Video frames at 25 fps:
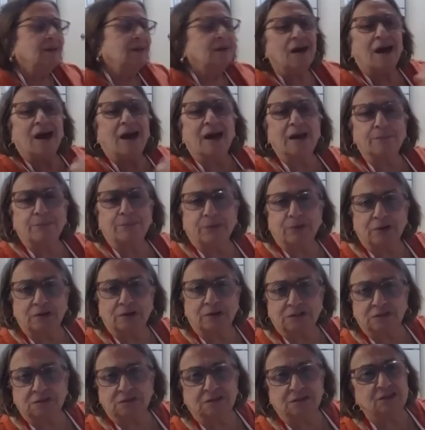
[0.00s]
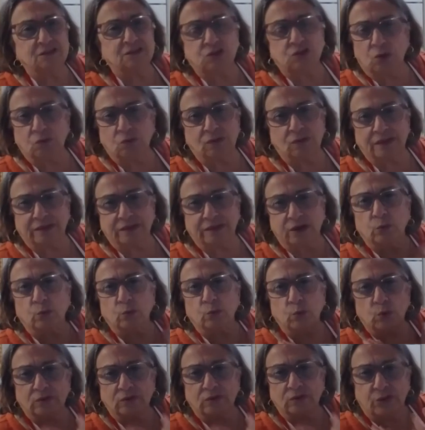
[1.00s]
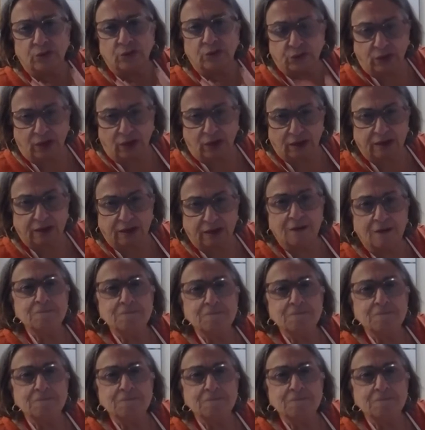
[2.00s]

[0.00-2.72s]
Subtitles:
I personally don't like it really thick,